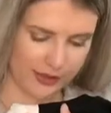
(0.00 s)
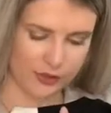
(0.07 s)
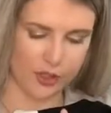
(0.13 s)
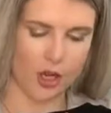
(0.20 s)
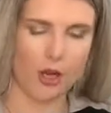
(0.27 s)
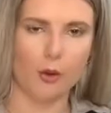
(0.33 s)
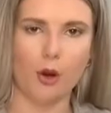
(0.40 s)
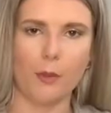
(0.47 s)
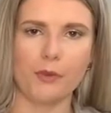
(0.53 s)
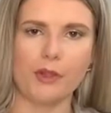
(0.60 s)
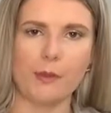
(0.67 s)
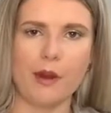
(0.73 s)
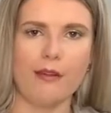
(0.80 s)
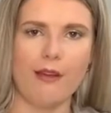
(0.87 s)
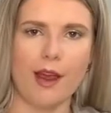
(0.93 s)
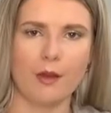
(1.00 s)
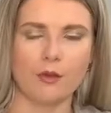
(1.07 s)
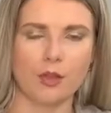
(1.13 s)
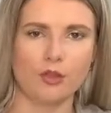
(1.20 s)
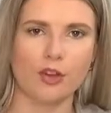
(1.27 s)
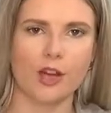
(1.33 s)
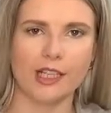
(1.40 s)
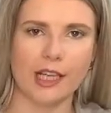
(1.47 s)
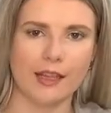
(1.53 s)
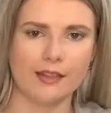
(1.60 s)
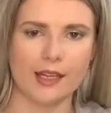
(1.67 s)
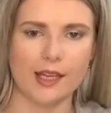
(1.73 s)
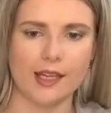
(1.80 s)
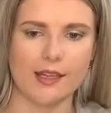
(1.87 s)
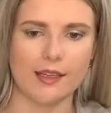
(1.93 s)
go opposite way around. I'll try and add
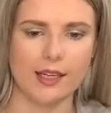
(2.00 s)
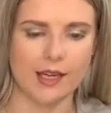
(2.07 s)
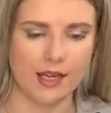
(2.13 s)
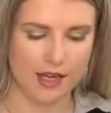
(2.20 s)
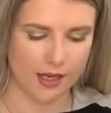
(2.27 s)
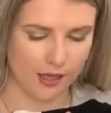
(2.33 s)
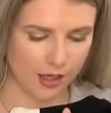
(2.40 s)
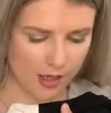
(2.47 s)
that in here